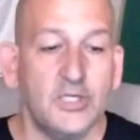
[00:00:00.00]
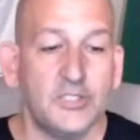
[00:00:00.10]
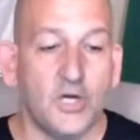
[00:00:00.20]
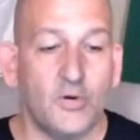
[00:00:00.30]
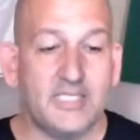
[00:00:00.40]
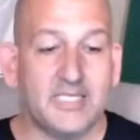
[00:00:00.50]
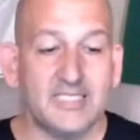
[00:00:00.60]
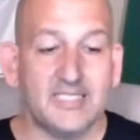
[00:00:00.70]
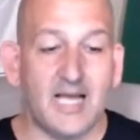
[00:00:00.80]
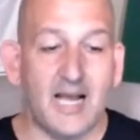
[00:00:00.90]
So he's going
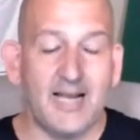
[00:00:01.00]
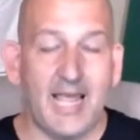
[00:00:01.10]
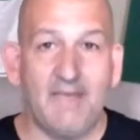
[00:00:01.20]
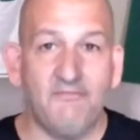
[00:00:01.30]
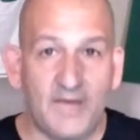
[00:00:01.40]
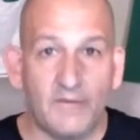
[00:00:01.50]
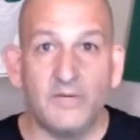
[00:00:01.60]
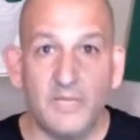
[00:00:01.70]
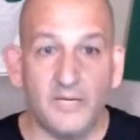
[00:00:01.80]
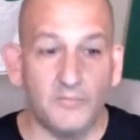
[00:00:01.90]
to sign a
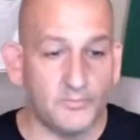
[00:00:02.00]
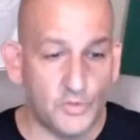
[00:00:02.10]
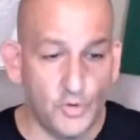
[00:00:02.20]
veteran minimum